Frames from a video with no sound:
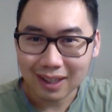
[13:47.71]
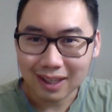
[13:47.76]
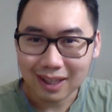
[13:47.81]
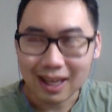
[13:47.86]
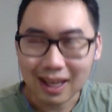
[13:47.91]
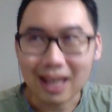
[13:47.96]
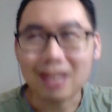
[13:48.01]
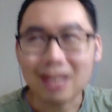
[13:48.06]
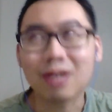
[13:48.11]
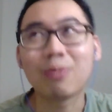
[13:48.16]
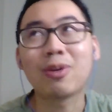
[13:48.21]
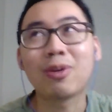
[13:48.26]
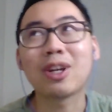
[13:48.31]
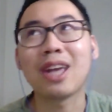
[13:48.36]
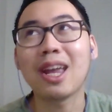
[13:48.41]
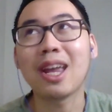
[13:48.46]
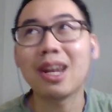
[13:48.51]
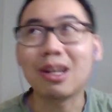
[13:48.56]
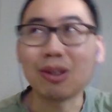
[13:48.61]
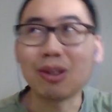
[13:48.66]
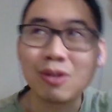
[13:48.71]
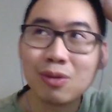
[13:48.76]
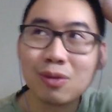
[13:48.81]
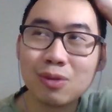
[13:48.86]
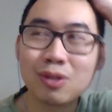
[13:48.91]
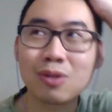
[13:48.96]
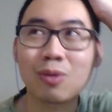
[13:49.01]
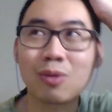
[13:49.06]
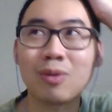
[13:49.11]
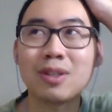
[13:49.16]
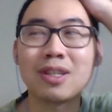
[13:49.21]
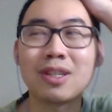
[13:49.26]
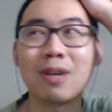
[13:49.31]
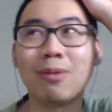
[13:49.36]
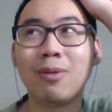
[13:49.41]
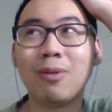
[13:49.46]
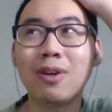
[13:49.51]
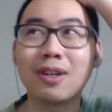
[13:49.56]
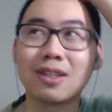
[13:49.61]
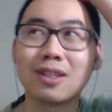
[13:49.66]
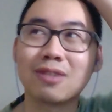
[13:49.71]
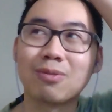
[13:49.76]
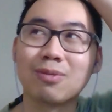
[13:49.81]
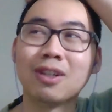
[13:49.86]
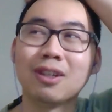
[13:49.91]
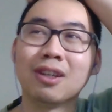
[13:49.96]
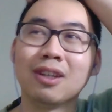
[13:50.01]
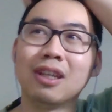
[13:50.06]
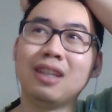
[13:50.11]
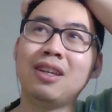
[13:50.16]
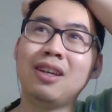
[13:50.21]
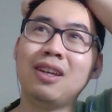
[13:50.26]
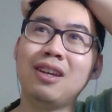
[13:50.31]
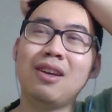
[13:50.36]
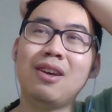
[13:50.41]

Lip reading: And so we're getting two stories at once, really.